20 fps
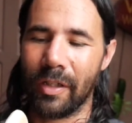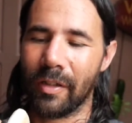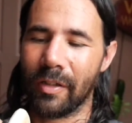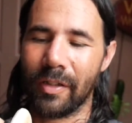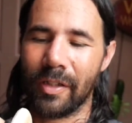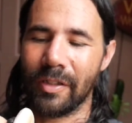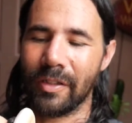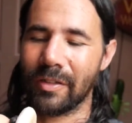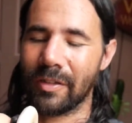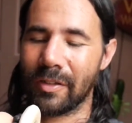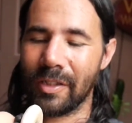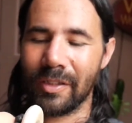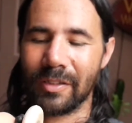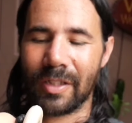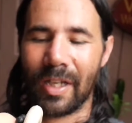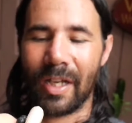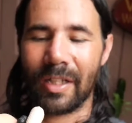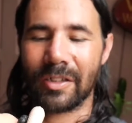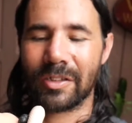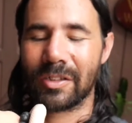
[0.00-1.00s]
these
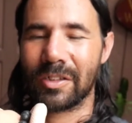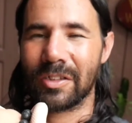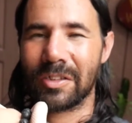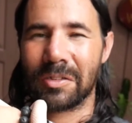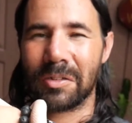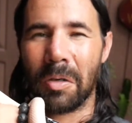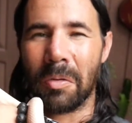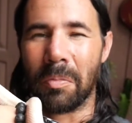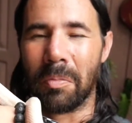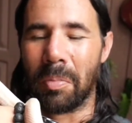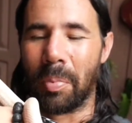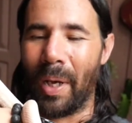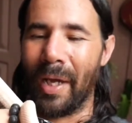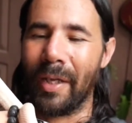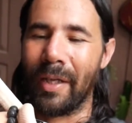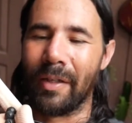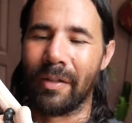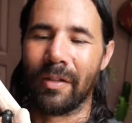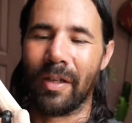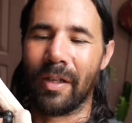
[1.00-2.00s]
guys just don't
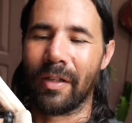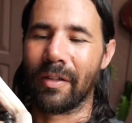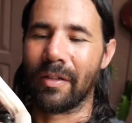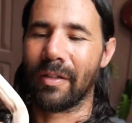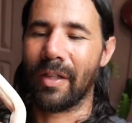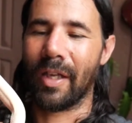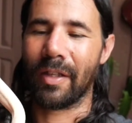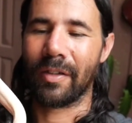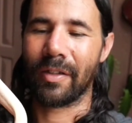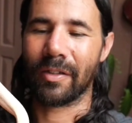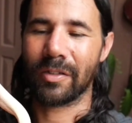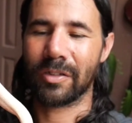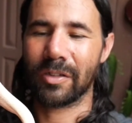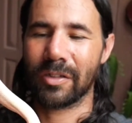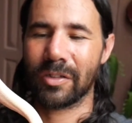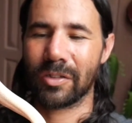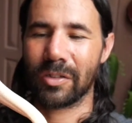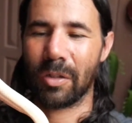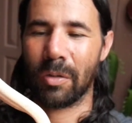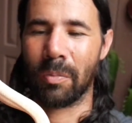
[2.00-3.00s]
bite, and they're
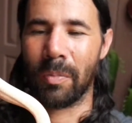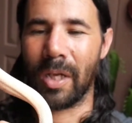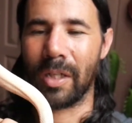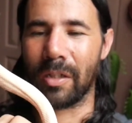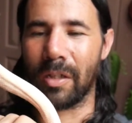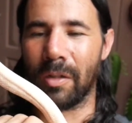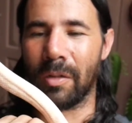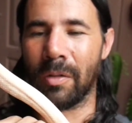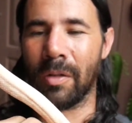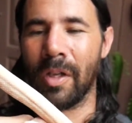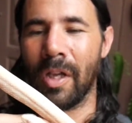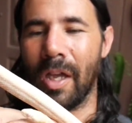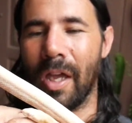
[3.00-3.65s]
just so mellow.